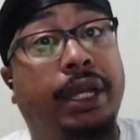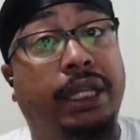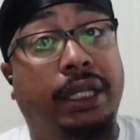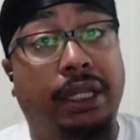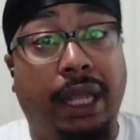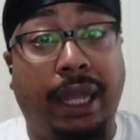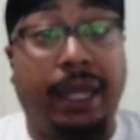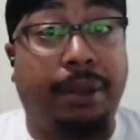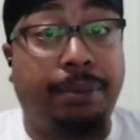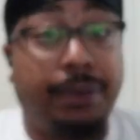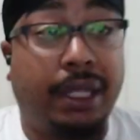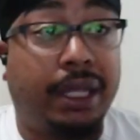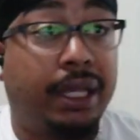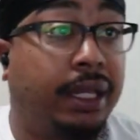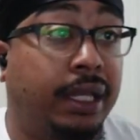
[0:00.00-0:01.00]
Like, I'm
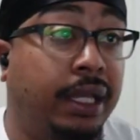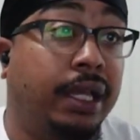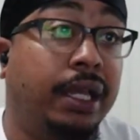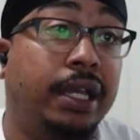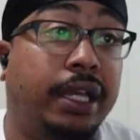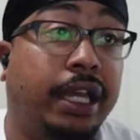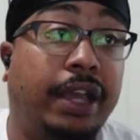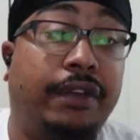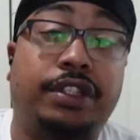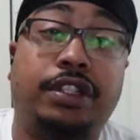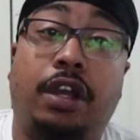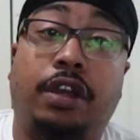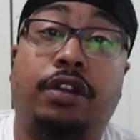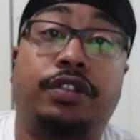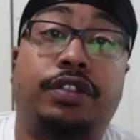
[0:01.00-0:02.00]
not even talking
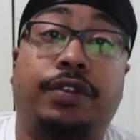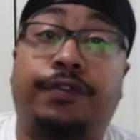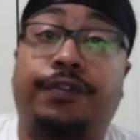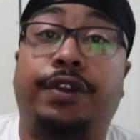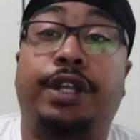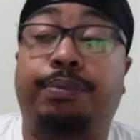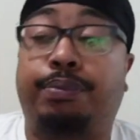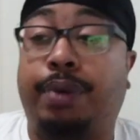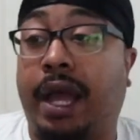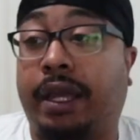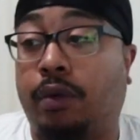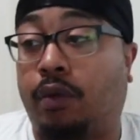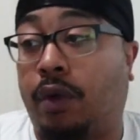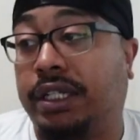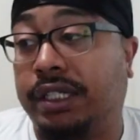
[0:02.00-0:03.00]
on some funny pocket
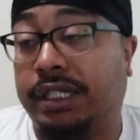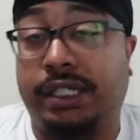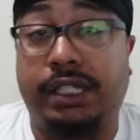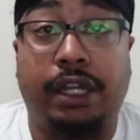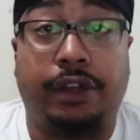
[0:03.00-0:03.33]
watching stuff.